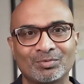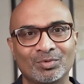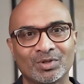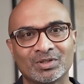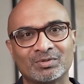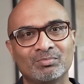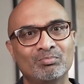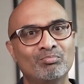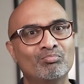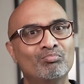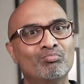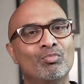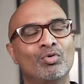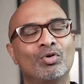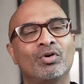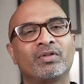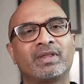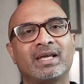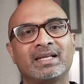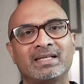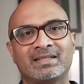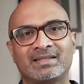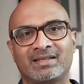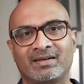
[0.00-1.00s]
was more
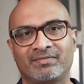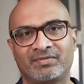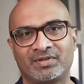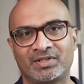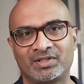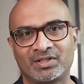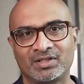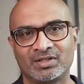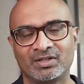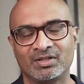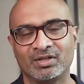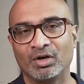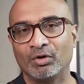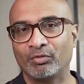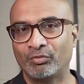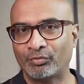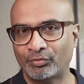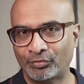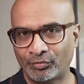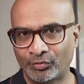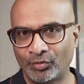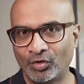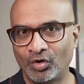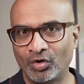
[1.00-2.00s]
than sufficient
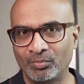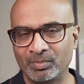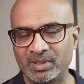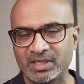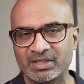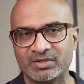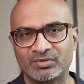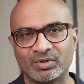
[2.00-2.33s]
for me.